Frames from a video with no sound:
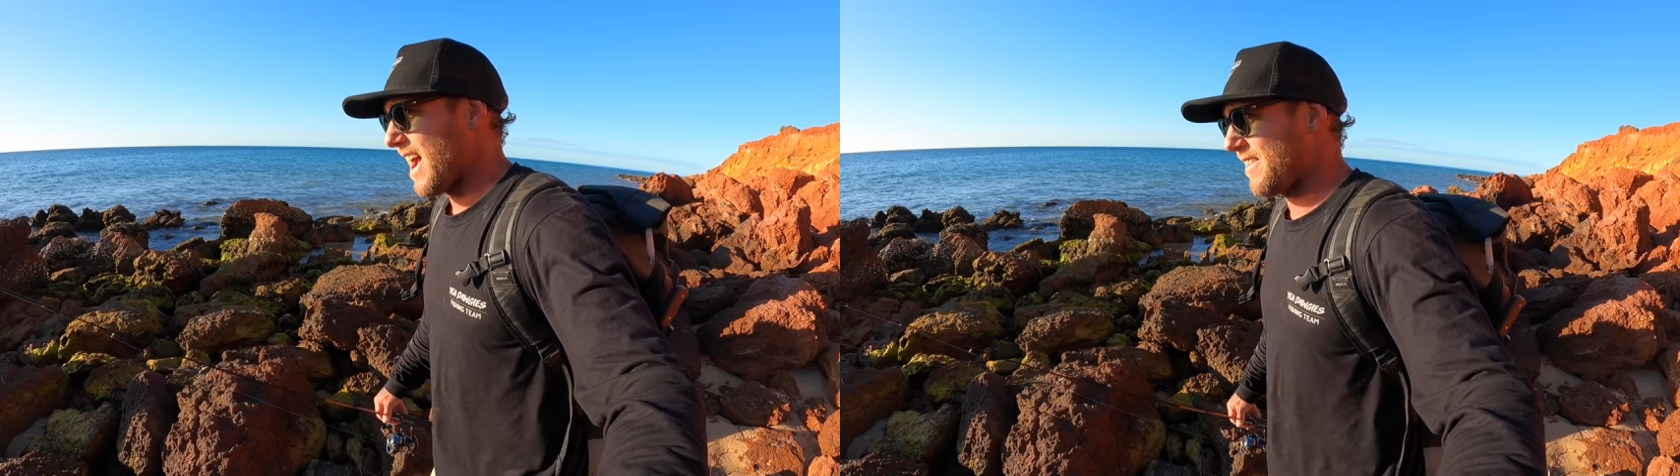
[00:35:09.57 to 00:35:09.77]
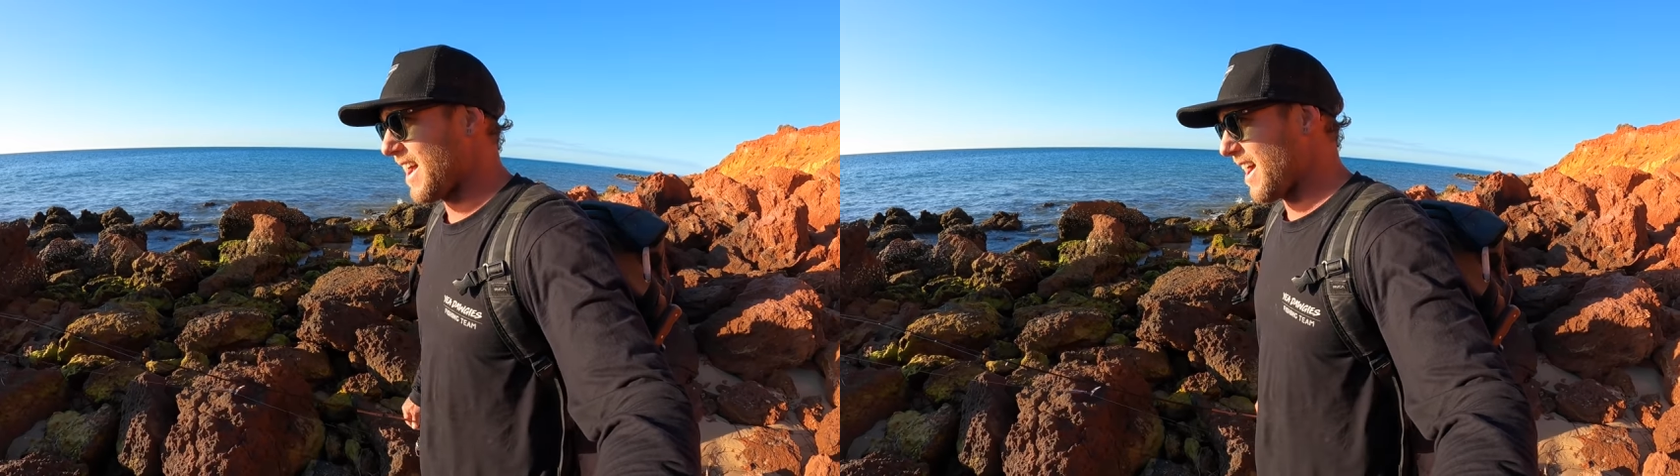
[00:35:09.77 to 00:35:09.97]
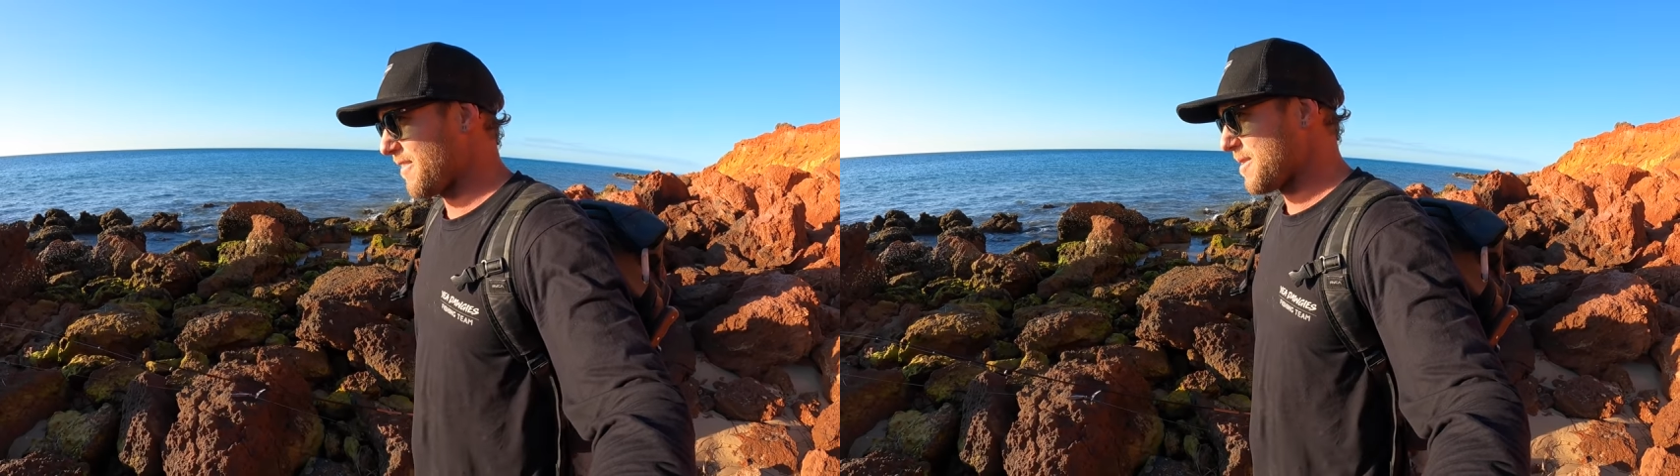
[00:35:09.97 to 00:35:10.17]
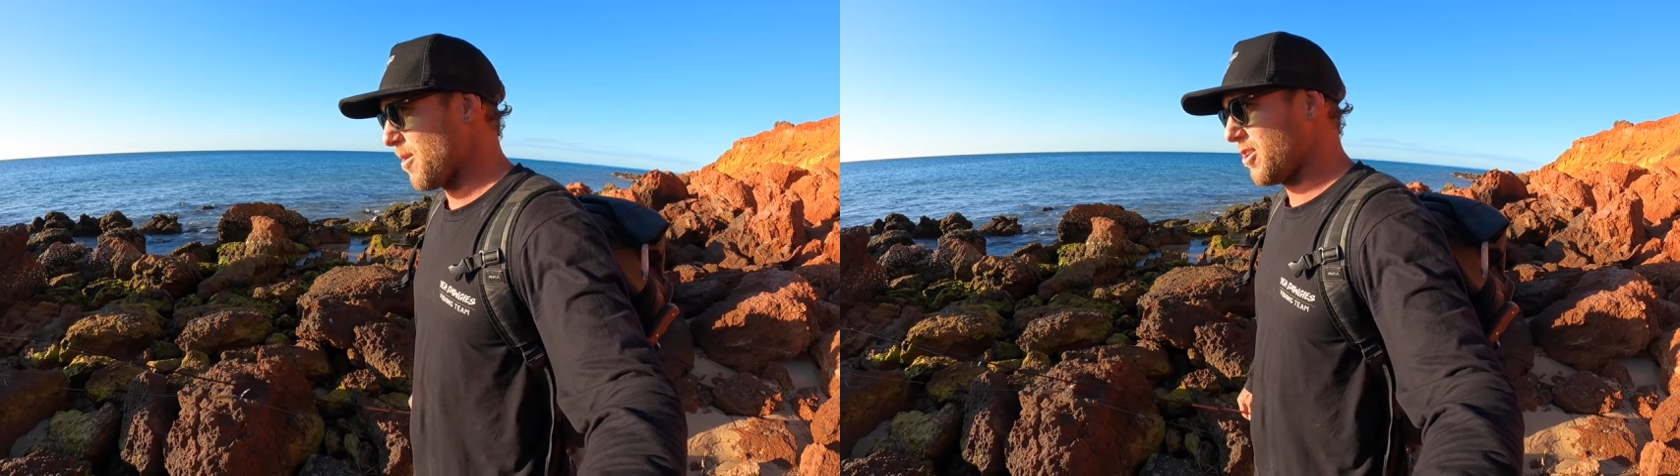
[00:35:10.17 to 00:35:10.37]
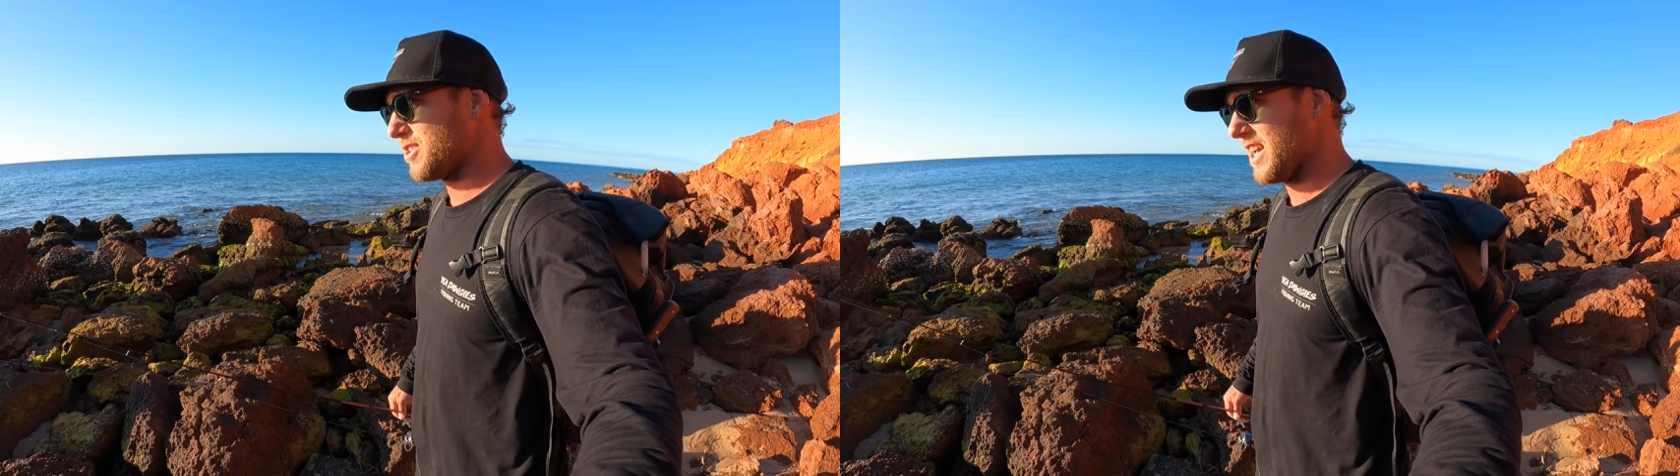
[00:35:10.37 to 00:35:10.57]
And they are the
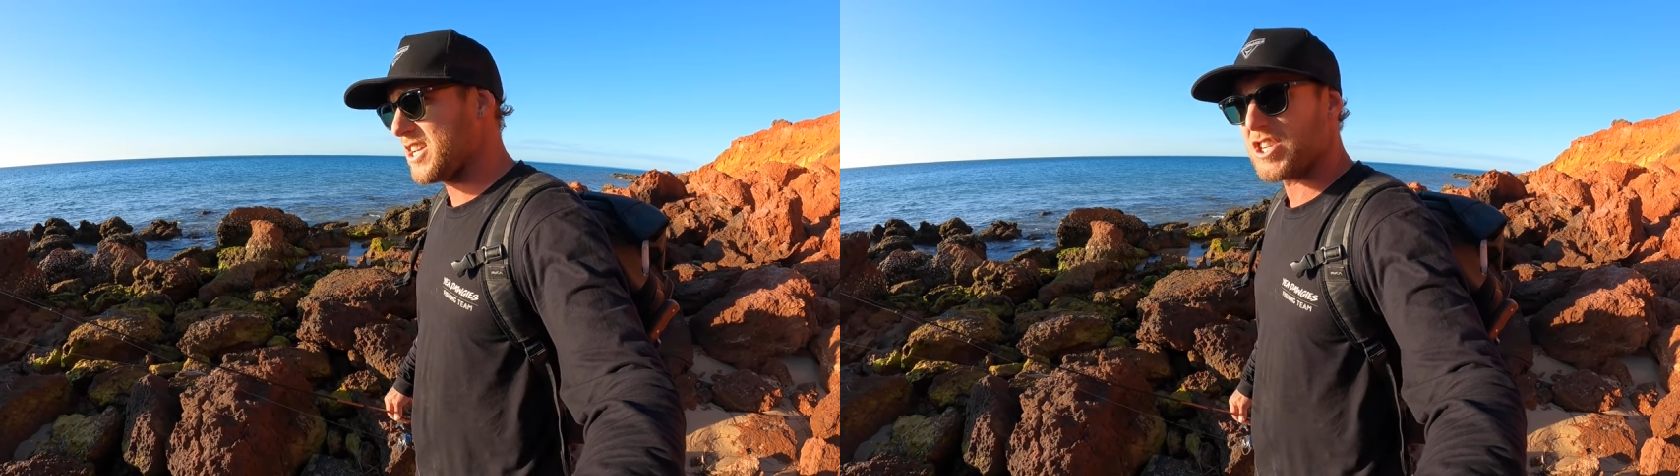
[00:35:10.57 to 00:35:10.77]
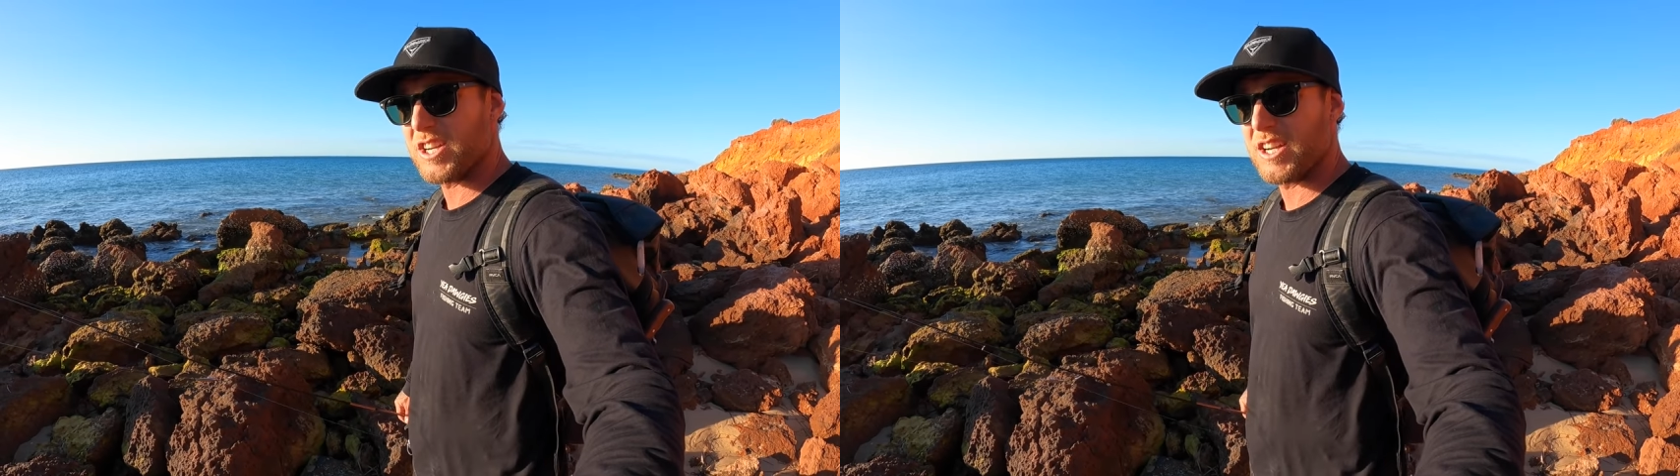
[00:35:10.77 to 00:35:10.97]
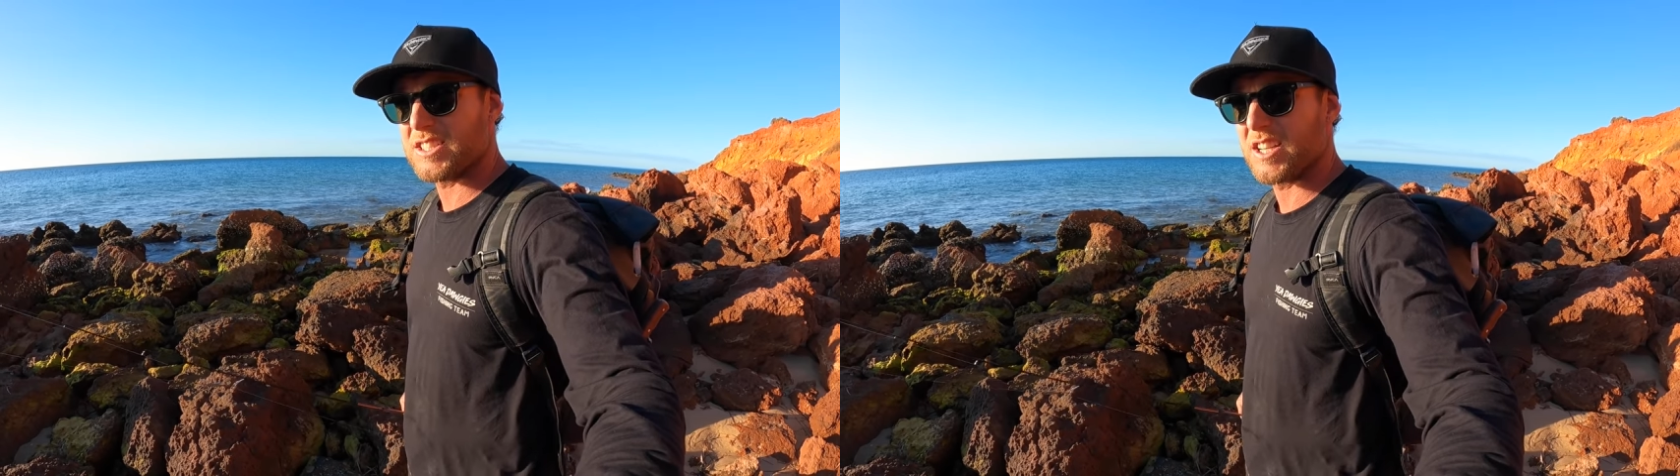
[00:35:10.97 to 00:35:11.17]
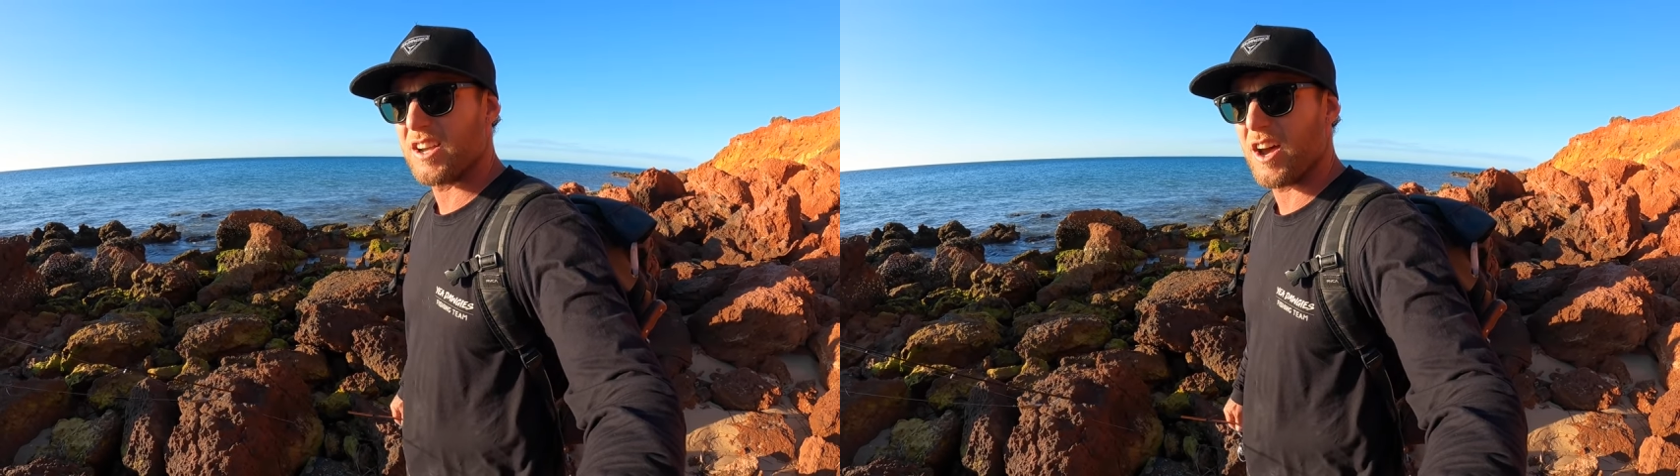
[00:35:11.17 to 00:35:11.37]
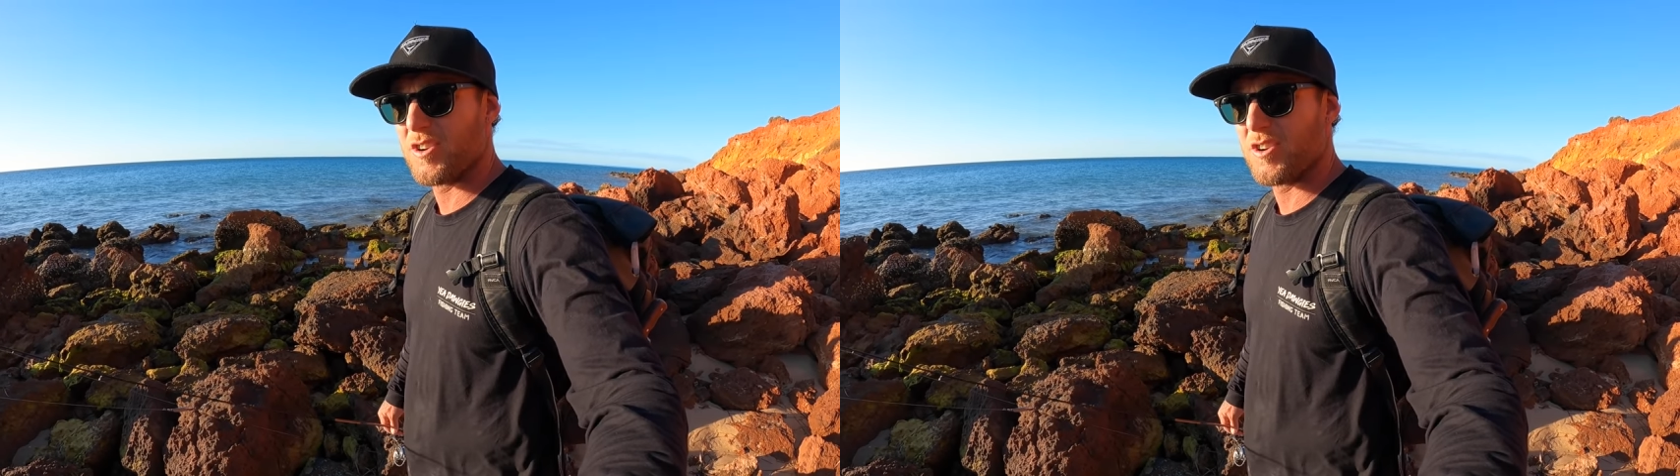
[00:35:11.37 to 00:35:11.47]
most itchiest,